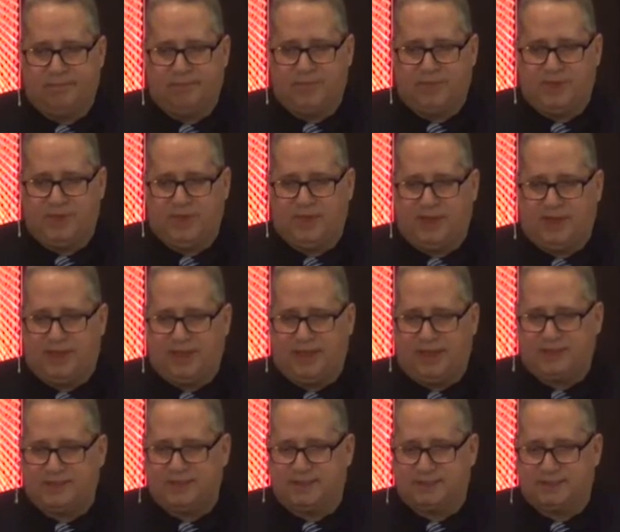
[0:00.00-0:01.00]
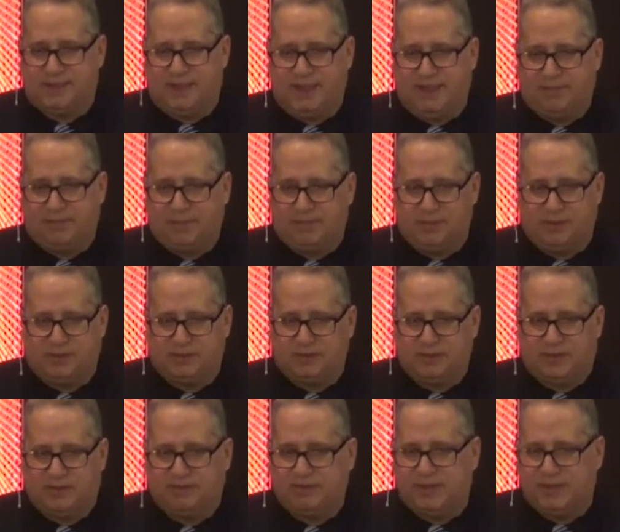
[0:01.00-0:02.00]
Yeah, that doesn't happen
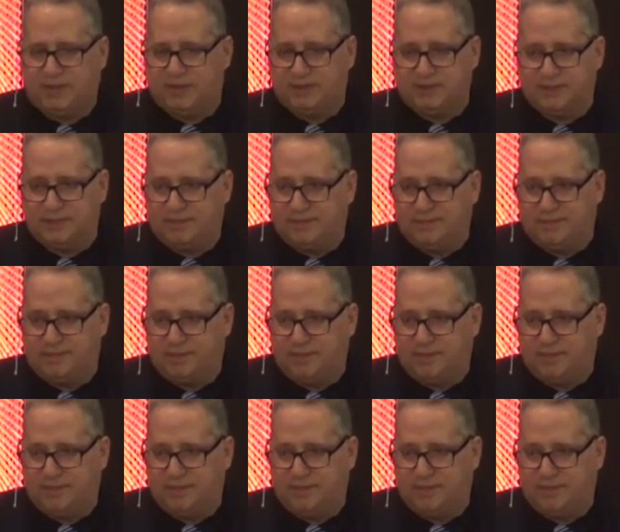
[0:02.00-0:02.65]
most often, does it?